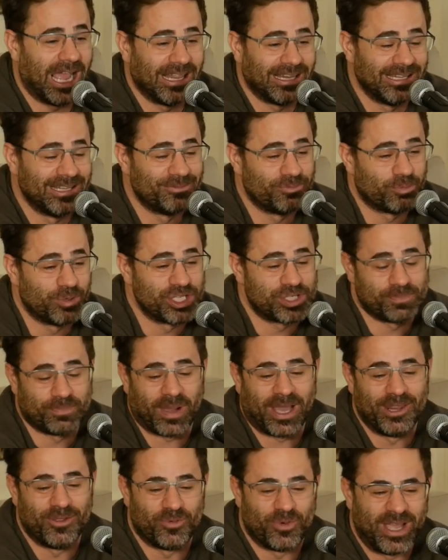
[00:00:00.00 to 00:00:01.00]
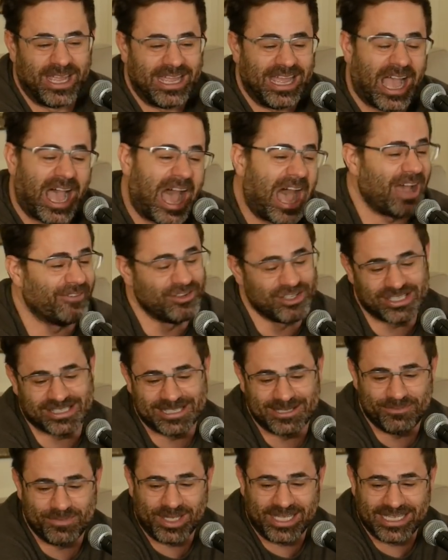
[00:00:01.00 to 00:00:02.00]
Island, which by the way,
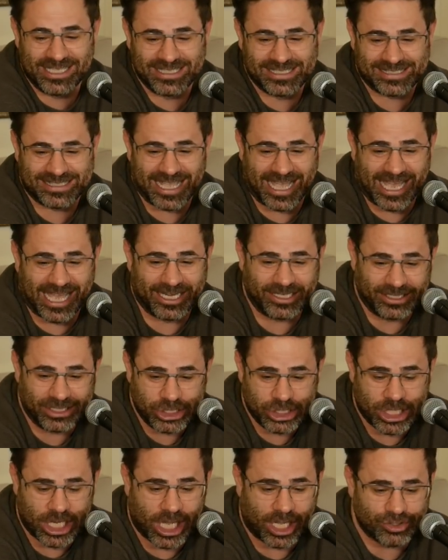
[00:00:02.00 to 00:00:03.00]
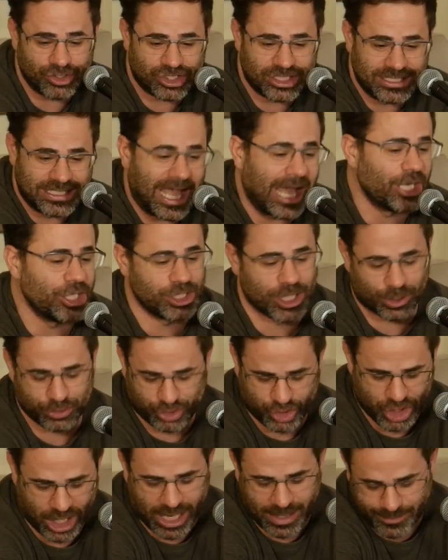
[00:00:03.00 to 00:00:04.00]
obviously means that you know, she's had a
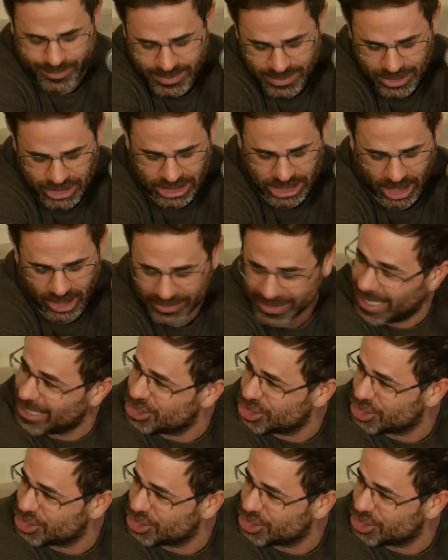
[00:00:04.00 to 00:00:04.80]
nose job. She's yeah,